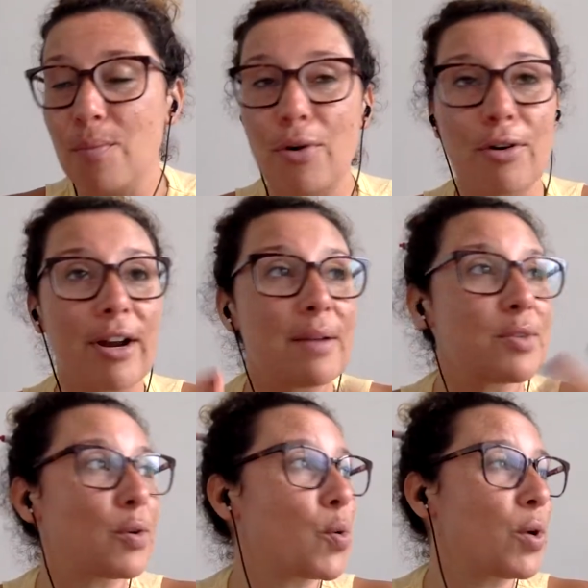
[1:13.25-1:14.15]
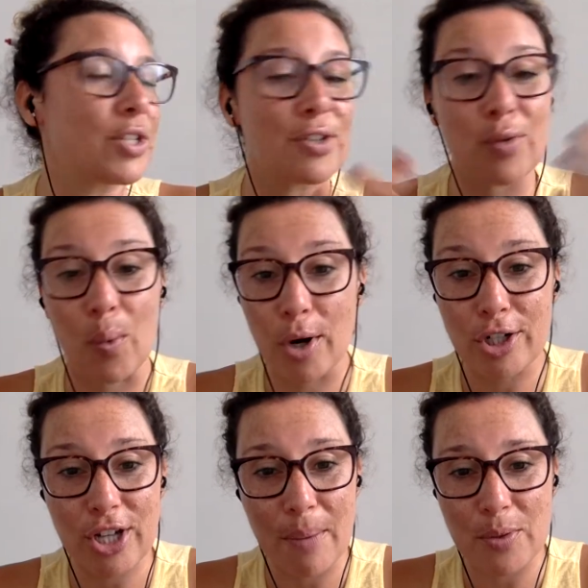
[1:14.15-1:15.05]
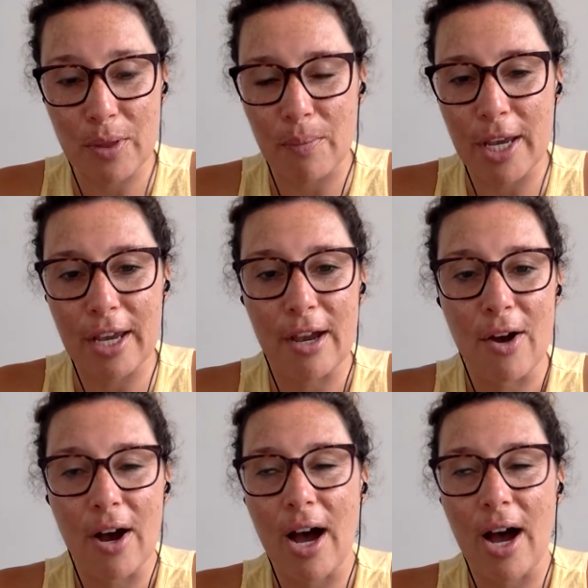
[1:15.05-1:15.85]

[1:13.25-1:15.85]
programs or courses or workshops with me,